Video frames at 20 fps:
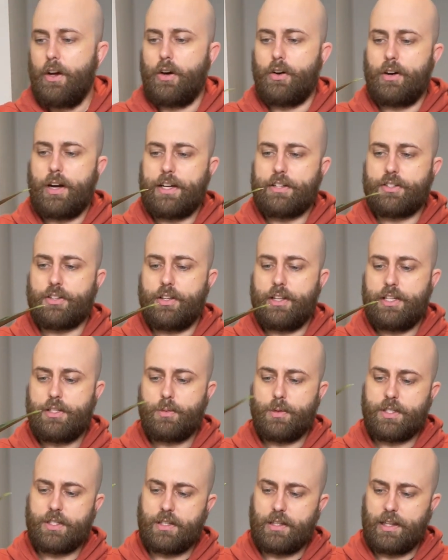All right, so these
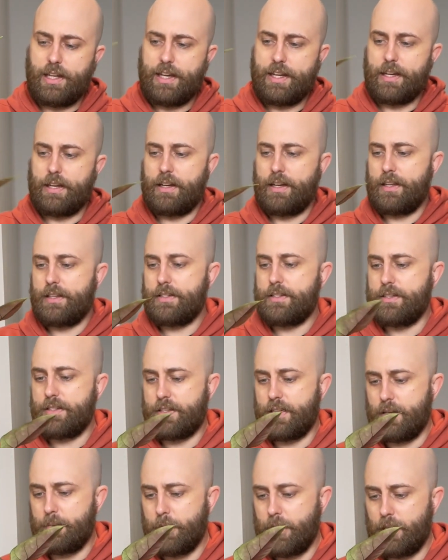ones in leca. Now this is
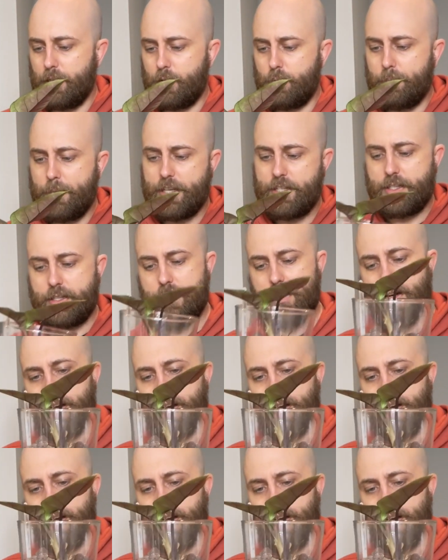going to be a little messy.